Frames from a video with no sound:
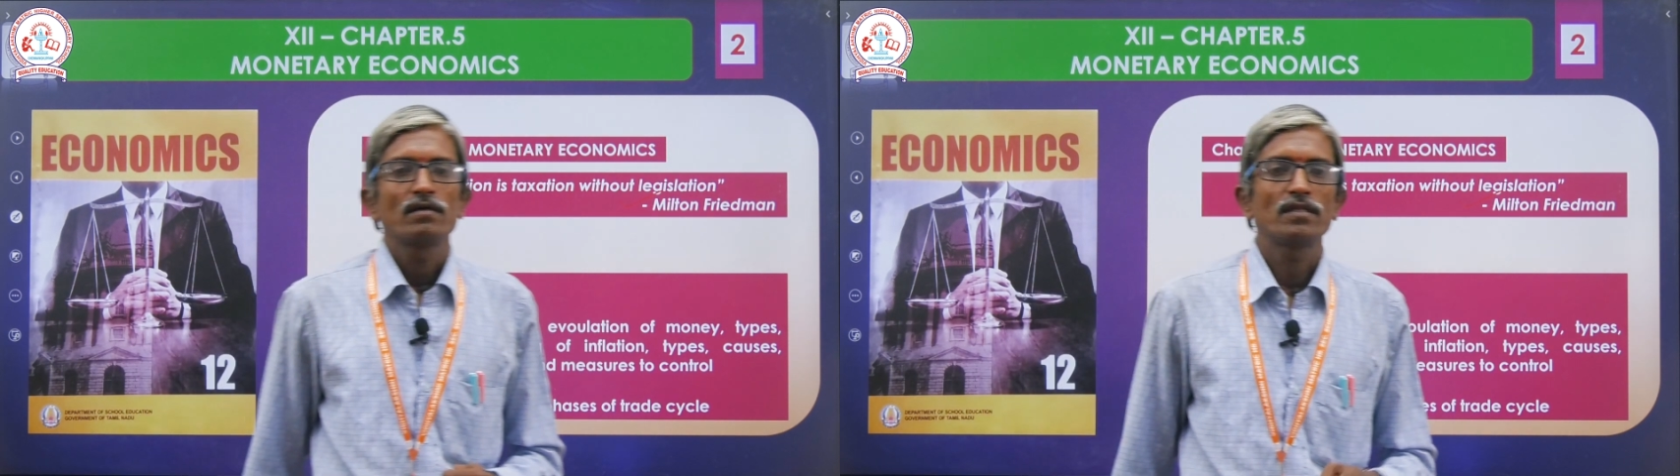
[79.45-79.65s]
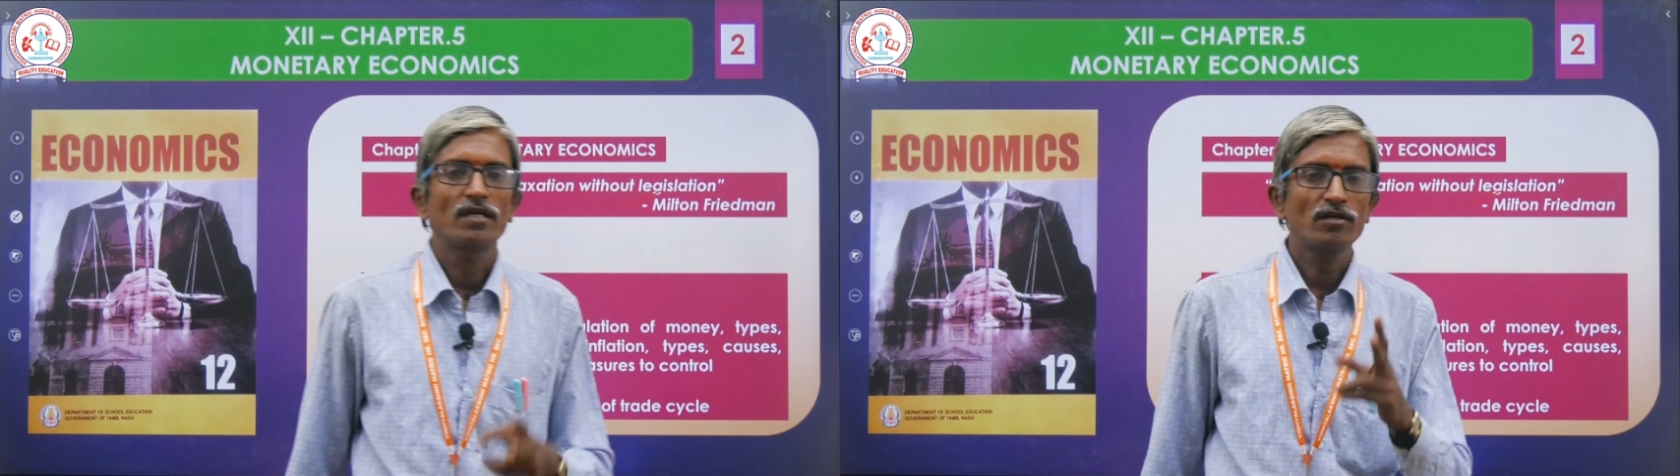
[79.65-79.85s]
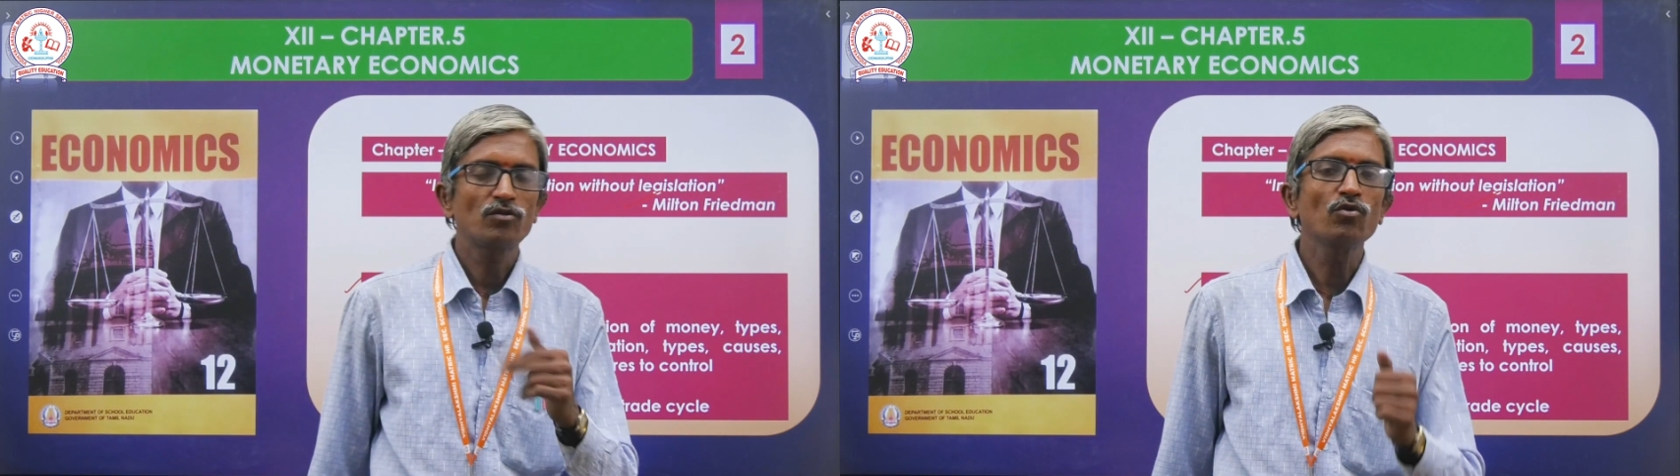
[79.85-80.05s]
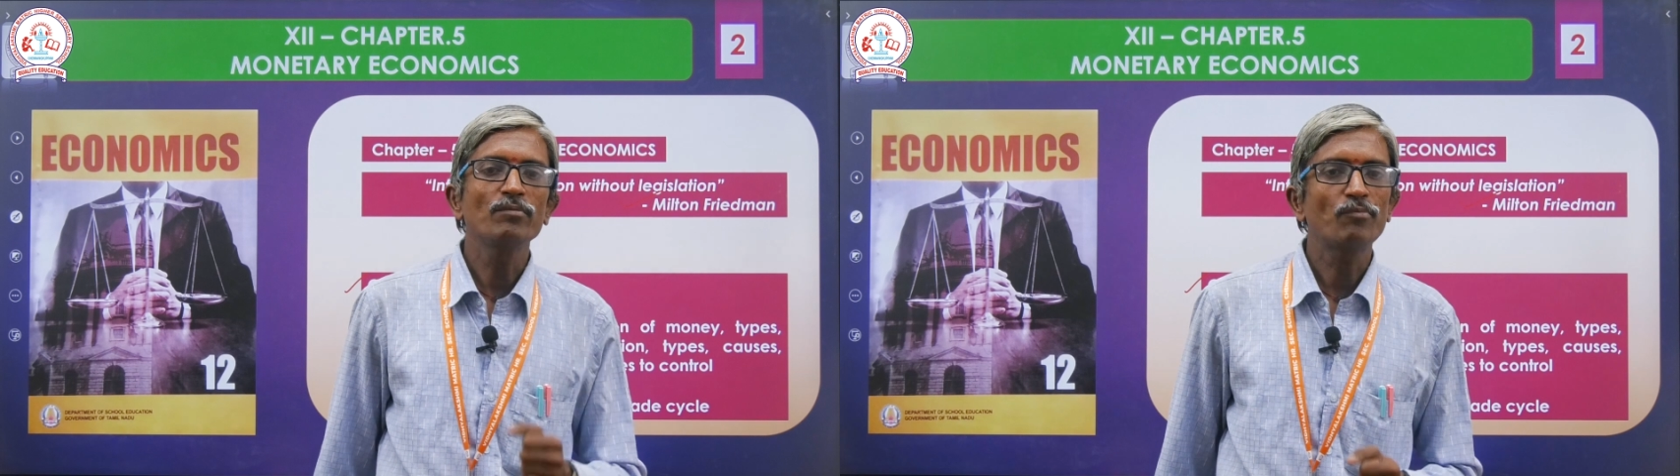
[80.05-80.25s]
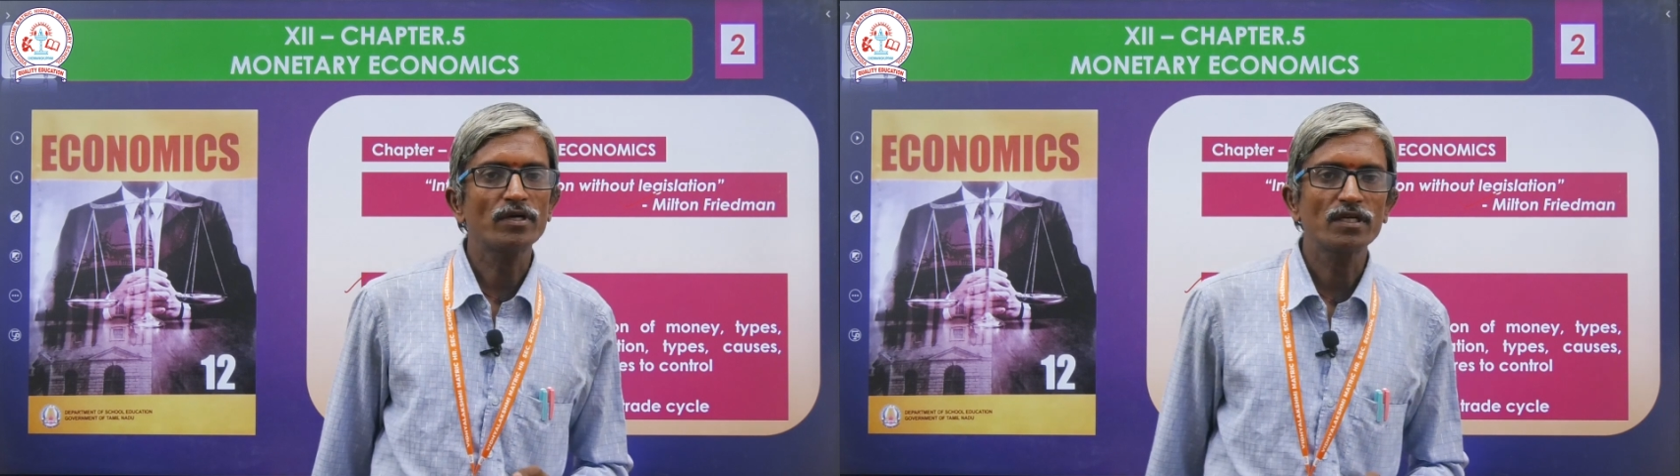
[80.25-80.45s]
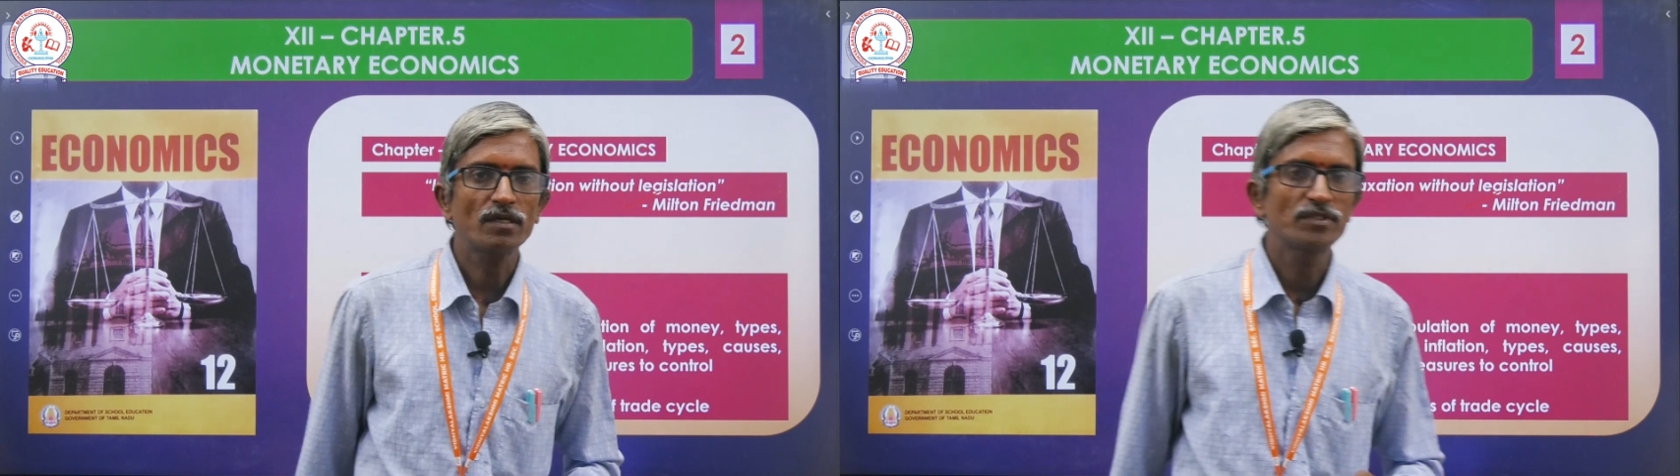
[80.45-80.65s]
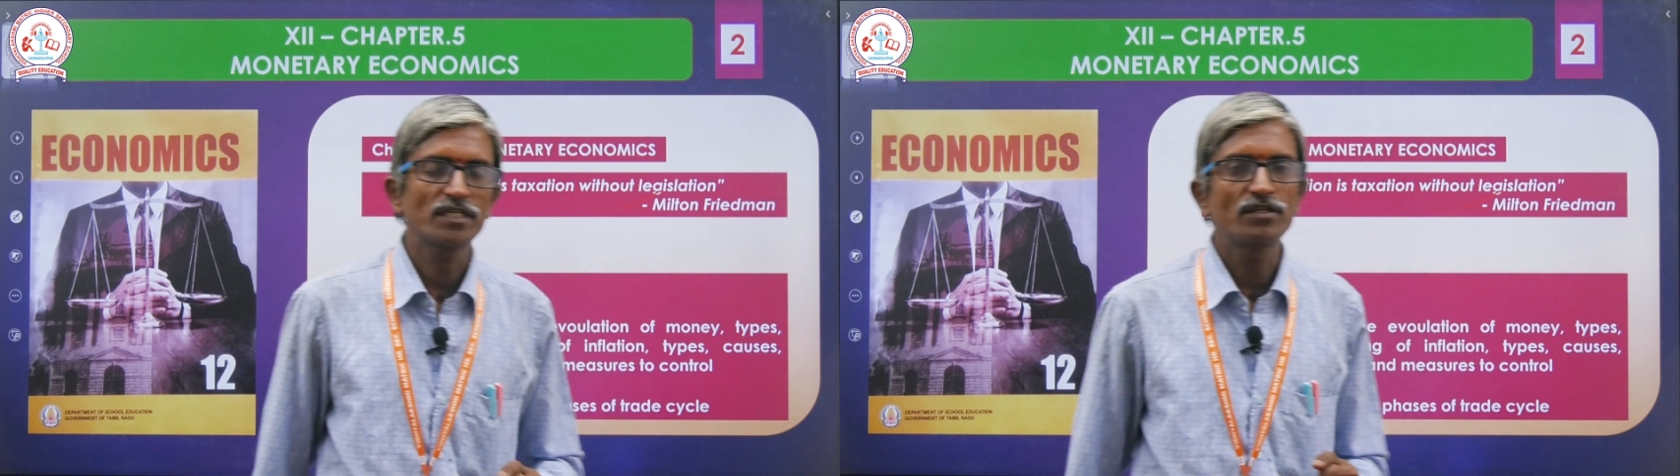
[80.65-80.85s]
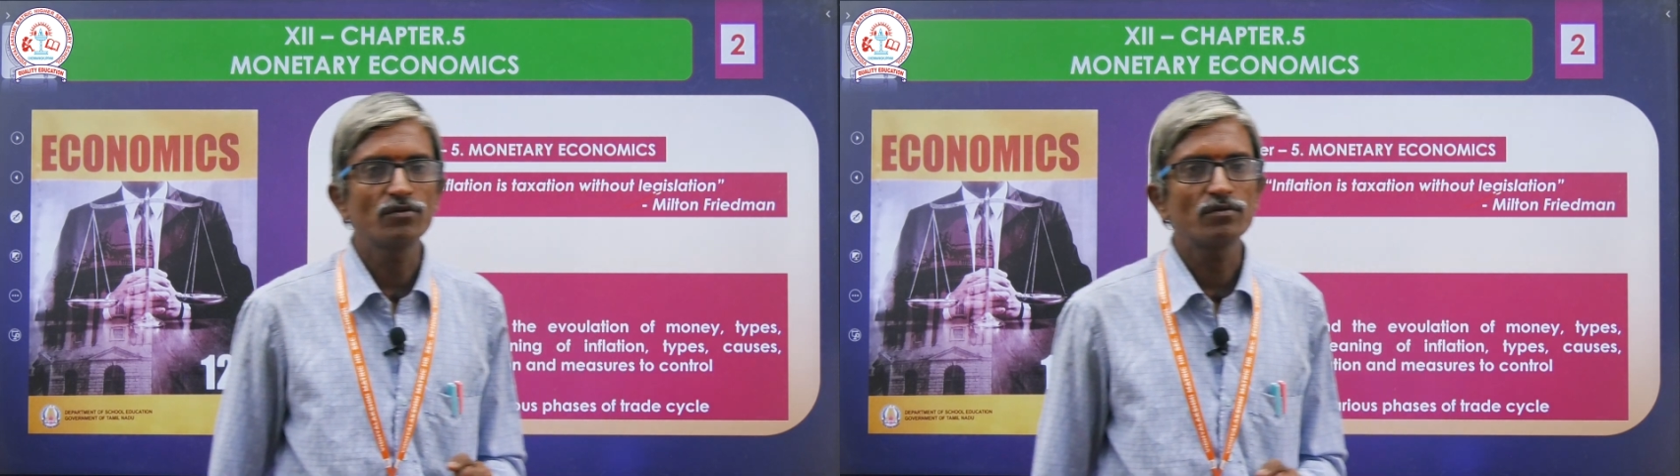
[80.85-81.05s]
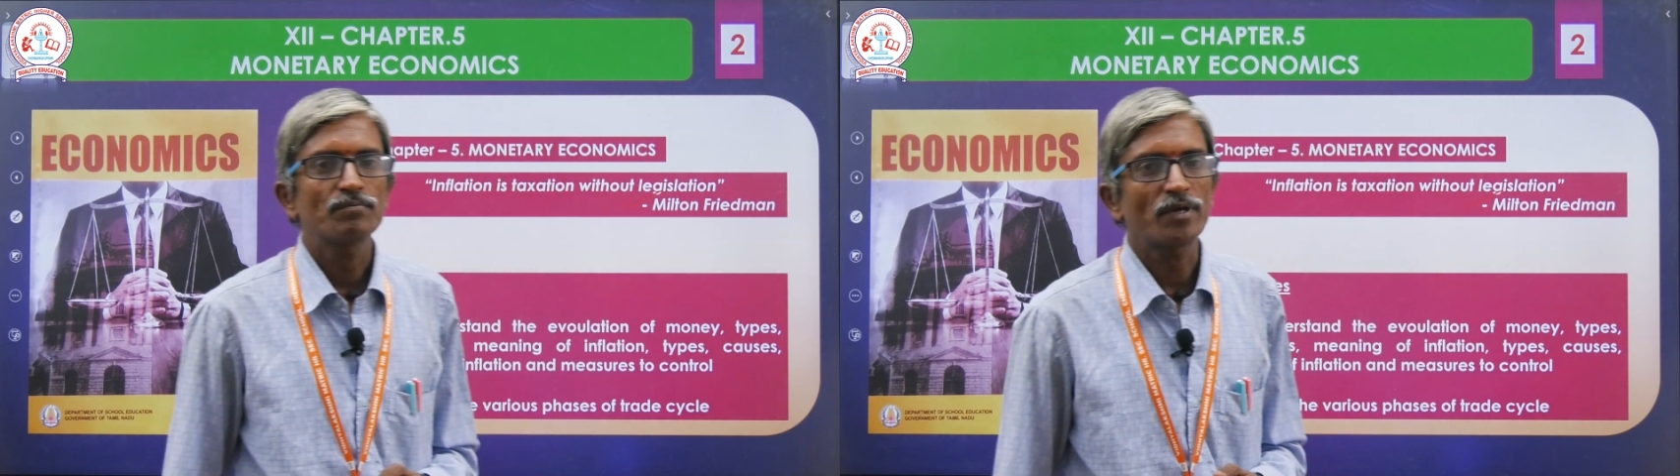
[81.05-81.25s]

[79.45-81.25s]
There are 2 important objectives.